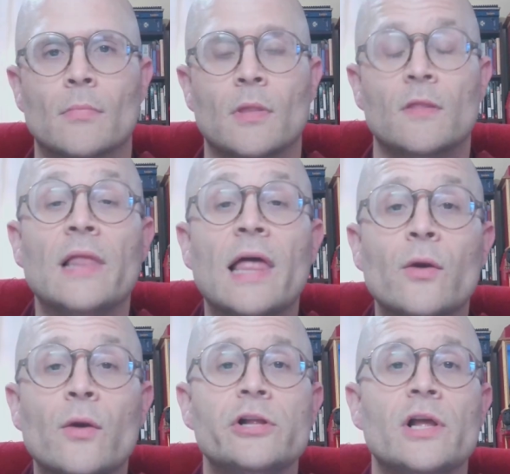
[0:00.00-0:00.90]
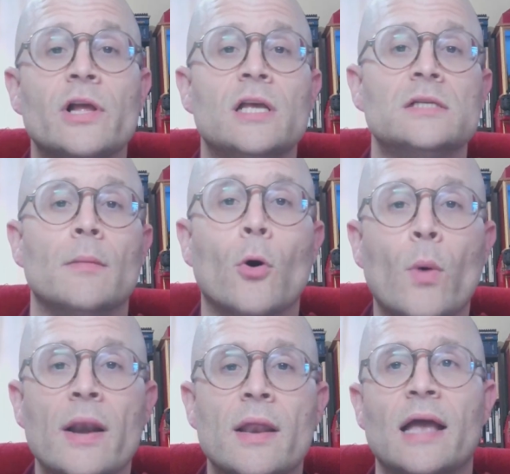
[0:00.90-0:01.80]
The language is
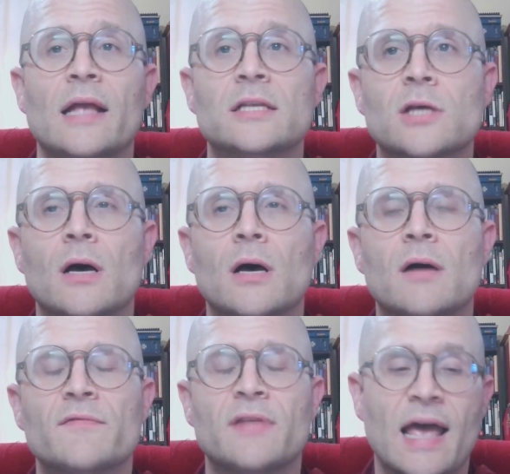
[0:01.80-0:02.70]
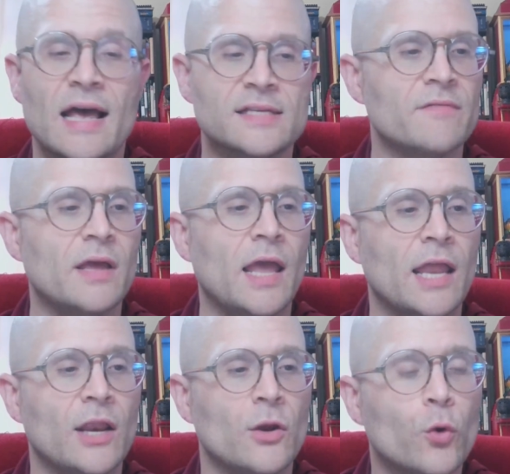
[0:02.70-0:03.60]
poetic and soft, and it has this kind of
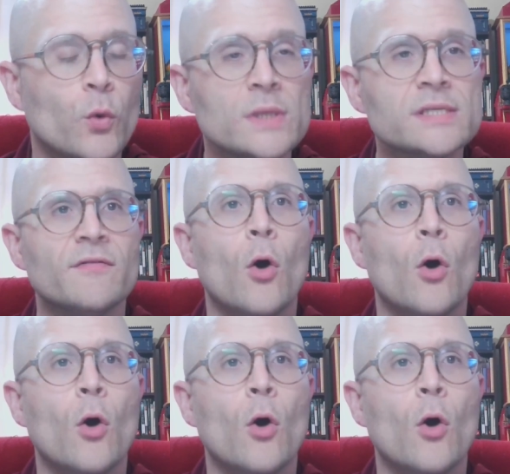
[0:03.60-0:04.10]
inquisitive,